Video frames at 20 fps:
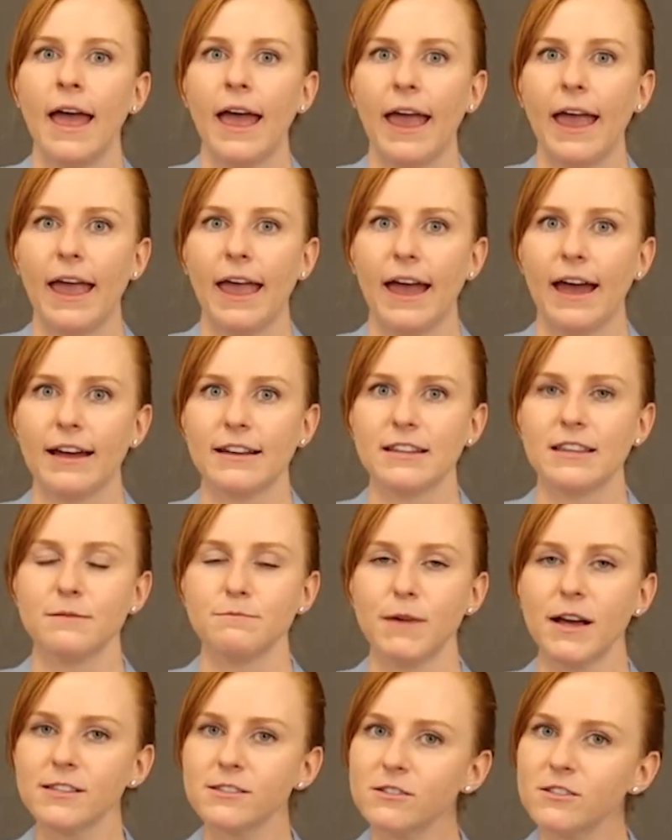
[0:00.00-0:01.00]
and the
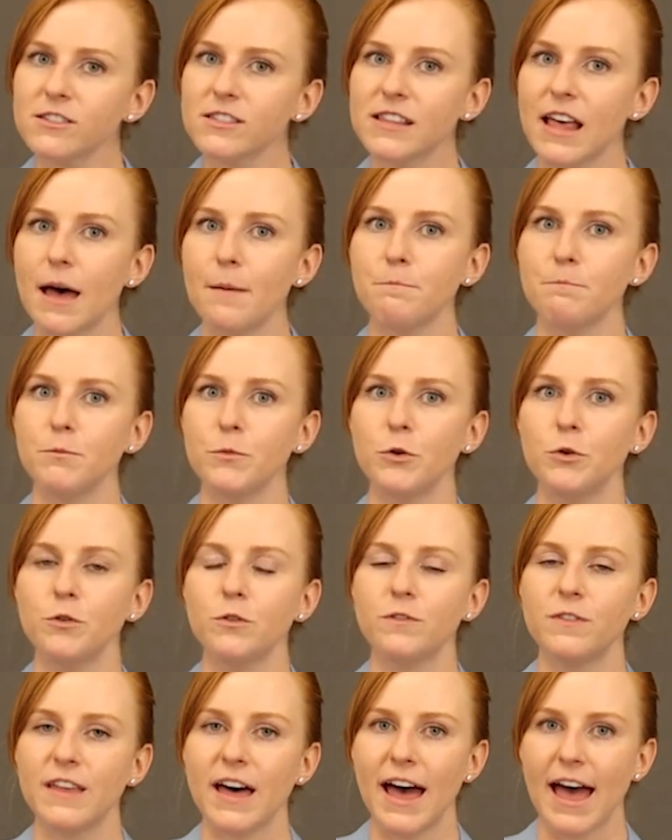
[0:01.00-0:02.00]
muscles that
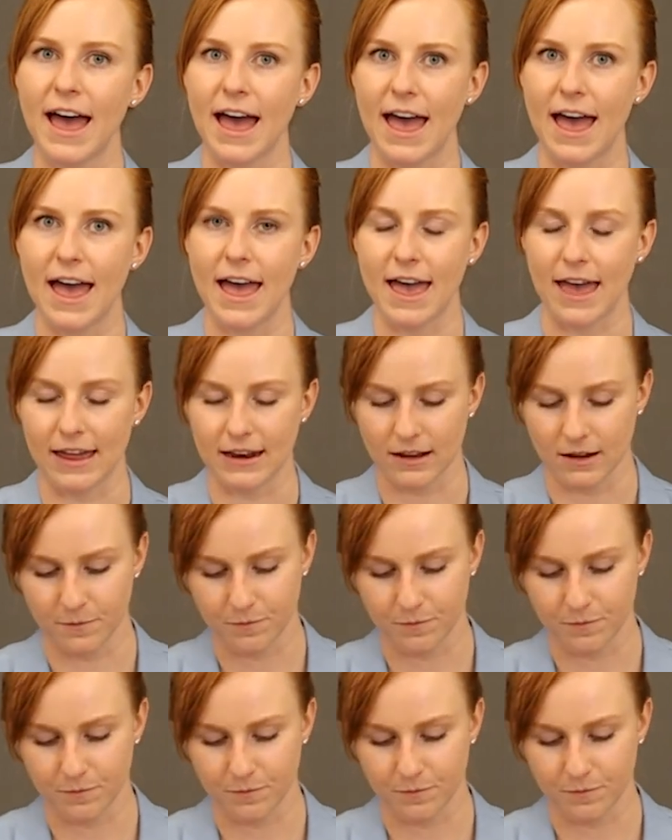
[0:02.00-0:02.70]
move the head,